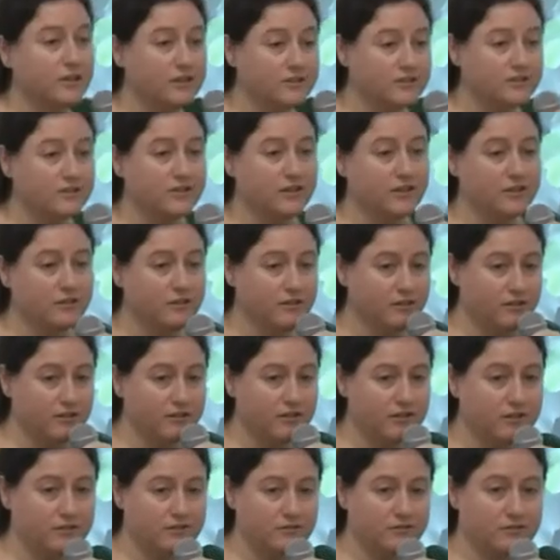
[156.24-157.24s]
listening
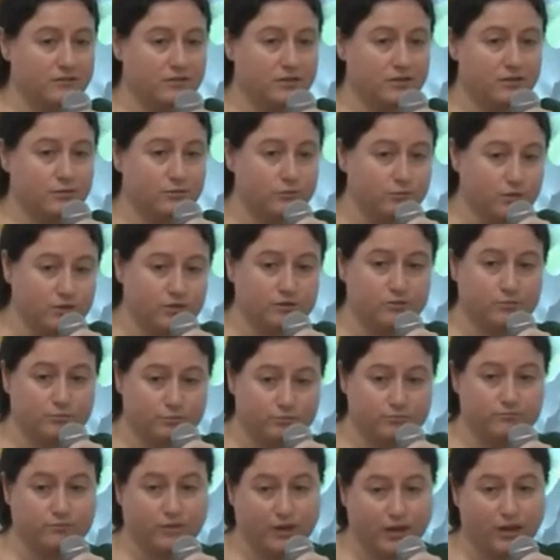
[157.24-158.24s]
that we should
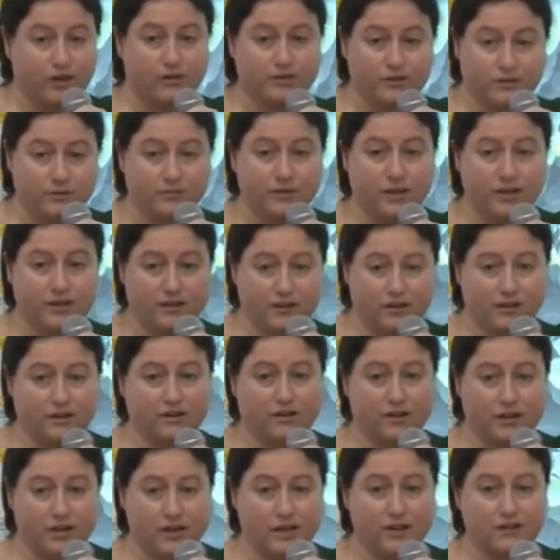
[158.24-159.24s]
cultivate in our
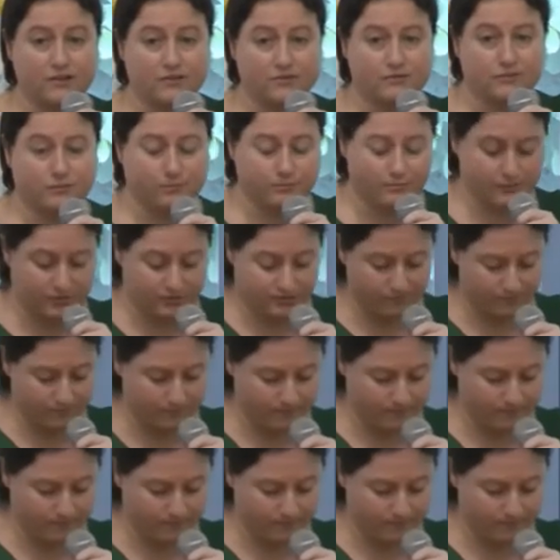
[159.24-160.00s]
classrooms.